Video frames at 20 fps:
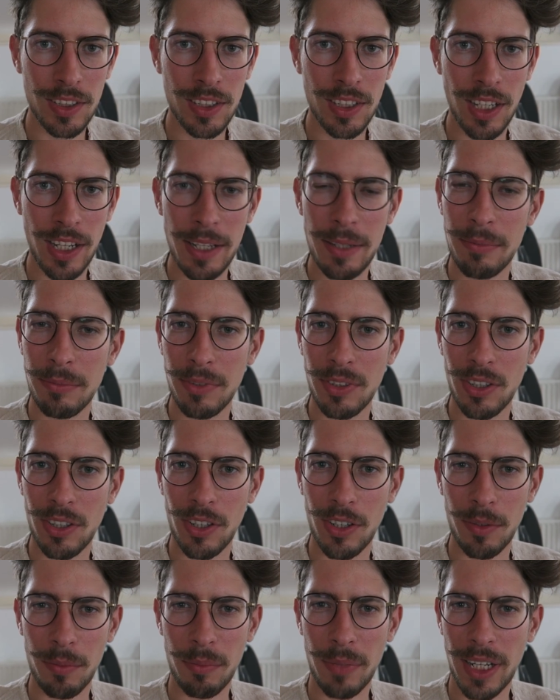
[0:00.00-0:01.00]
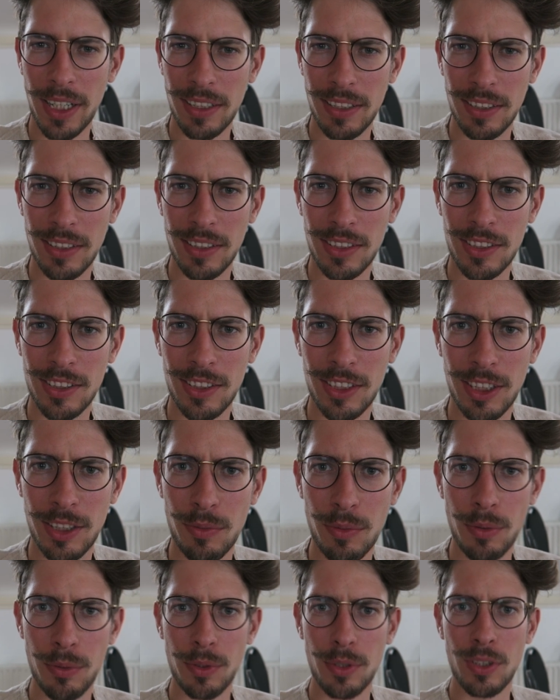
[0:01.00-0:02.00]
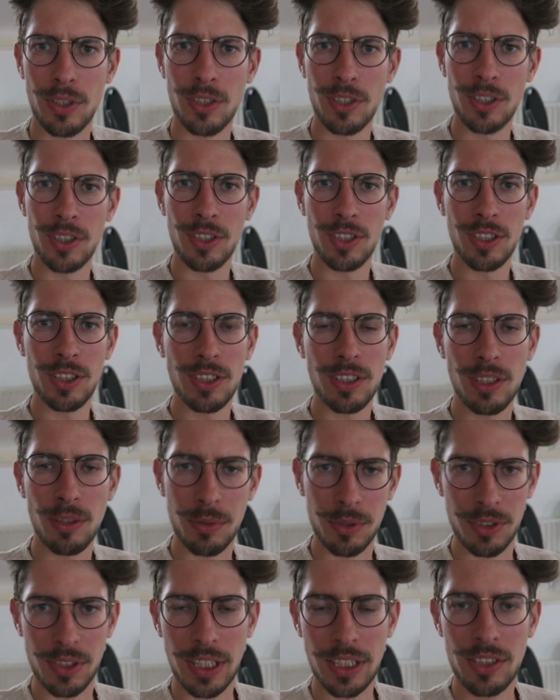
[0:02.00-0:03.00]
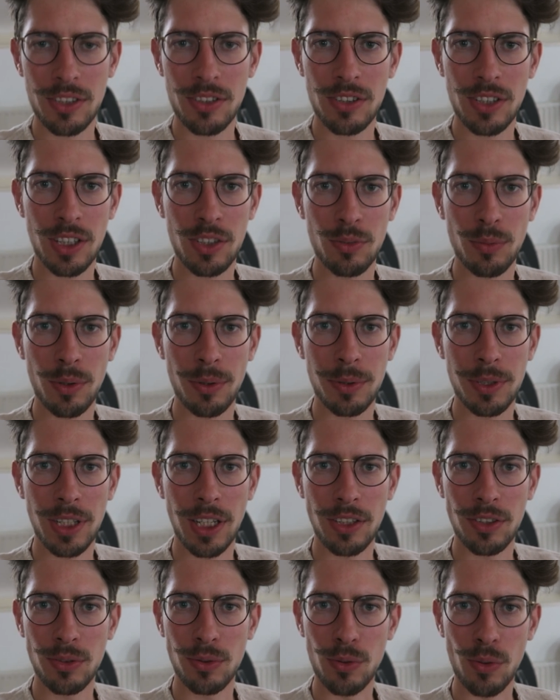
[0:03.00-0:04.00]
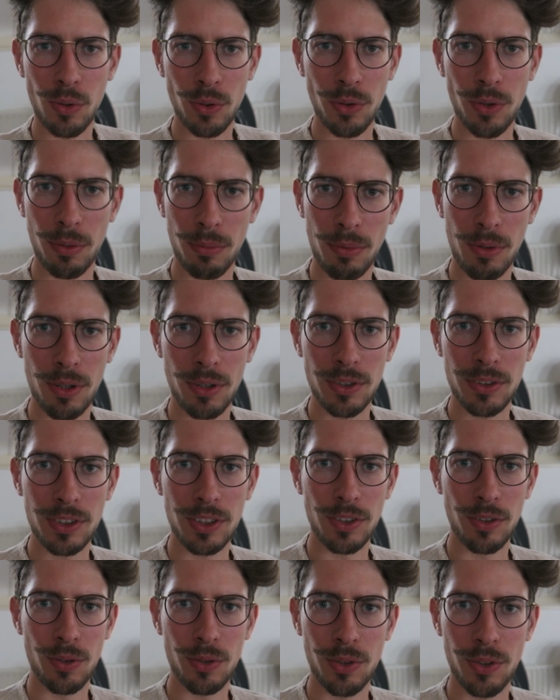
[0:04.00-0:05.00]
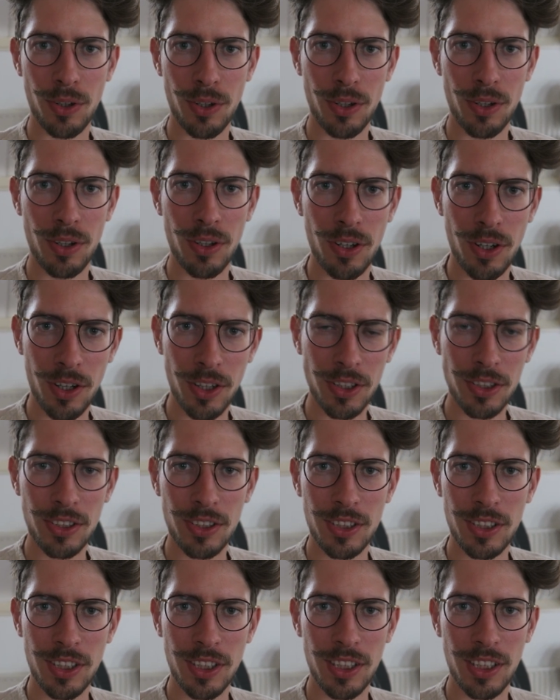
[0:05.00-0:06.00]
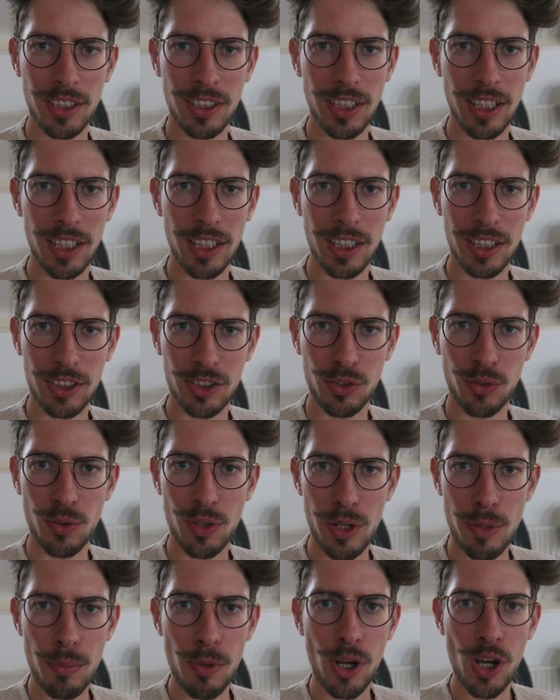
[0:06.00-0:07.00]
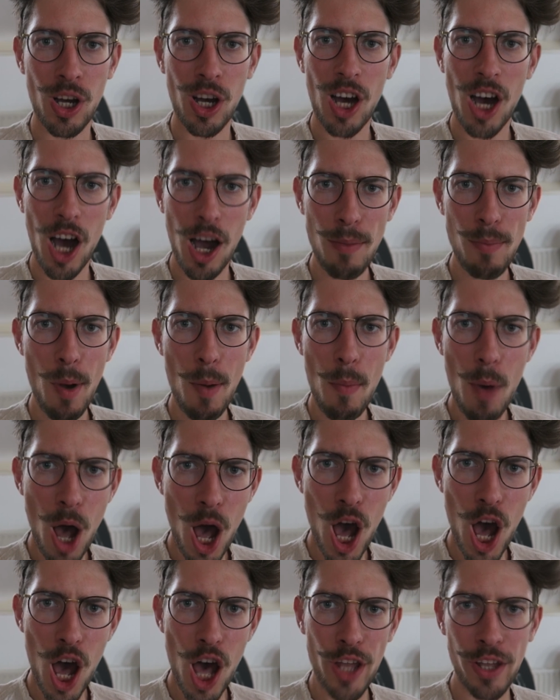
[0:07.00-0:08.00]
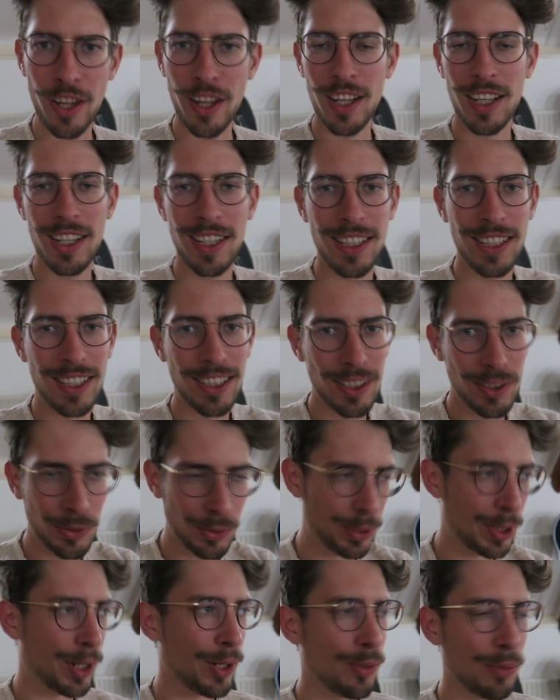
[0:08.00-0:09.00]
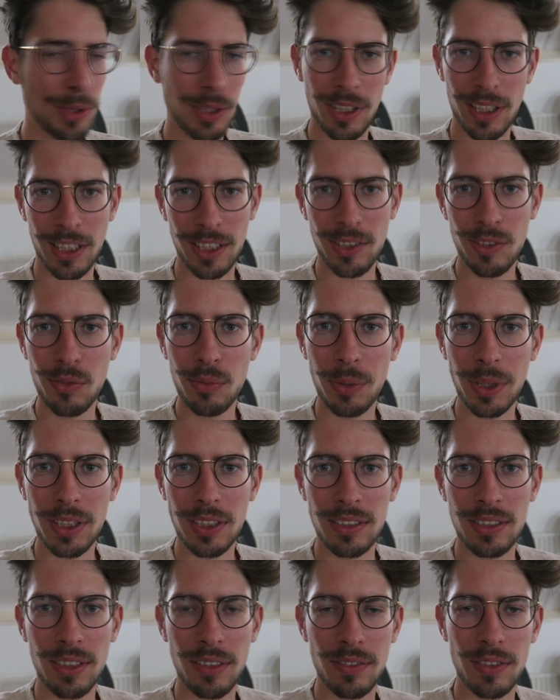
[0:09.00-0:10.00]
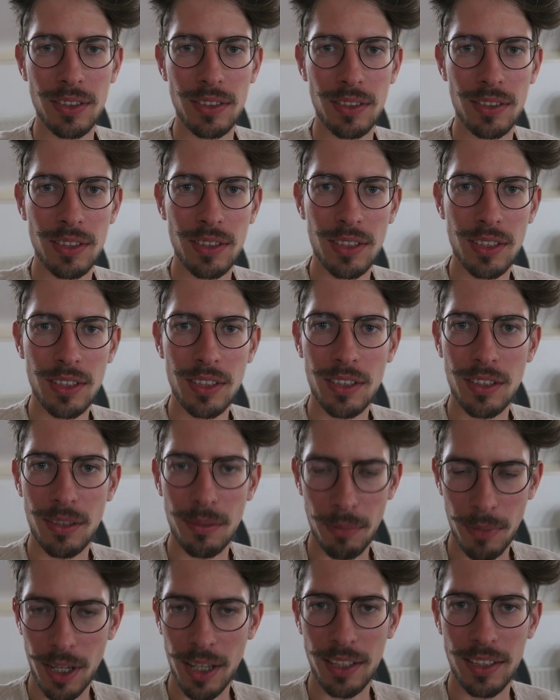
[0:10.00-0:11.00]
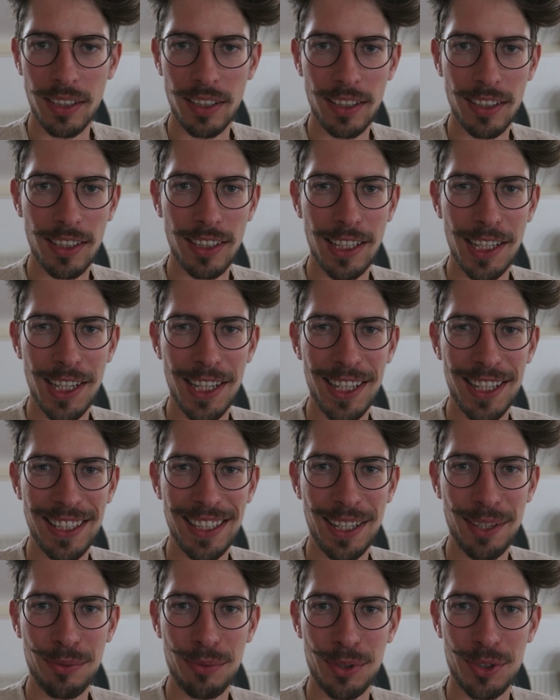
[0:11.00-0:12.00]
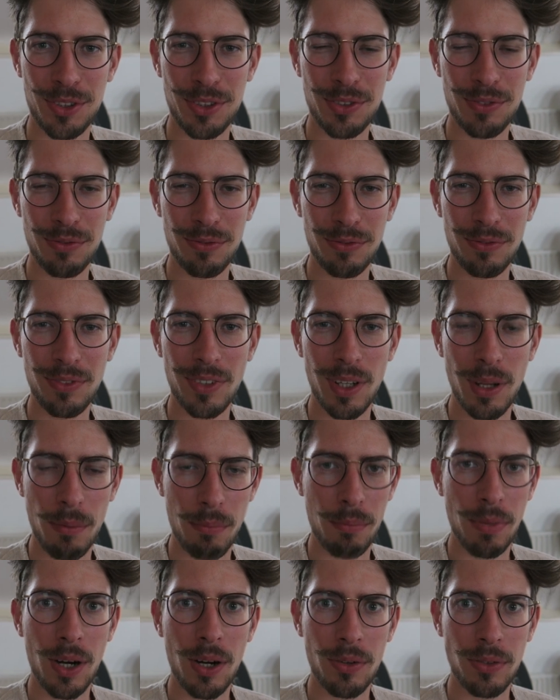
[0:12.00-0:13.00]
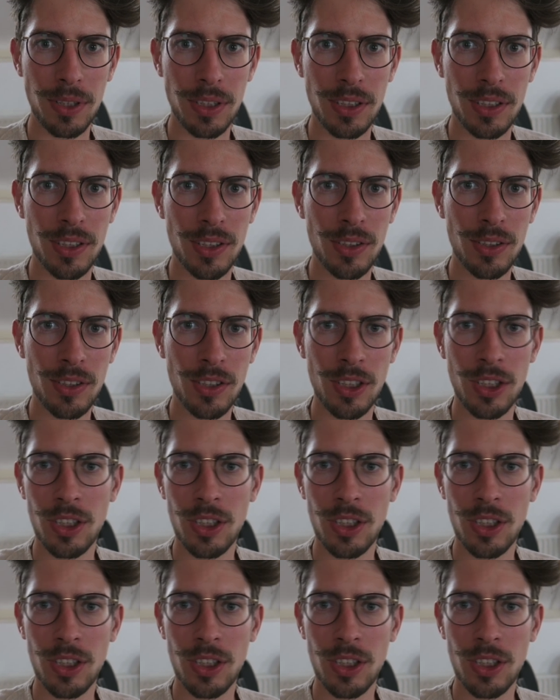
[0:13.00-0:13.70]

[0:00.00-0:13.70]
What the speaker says: claimed our manliness like we were. There was an exercise where we had to hold our balls and hold our heart and then scream, "I'm a man!" together with like 27 men, and that was empowering, you know.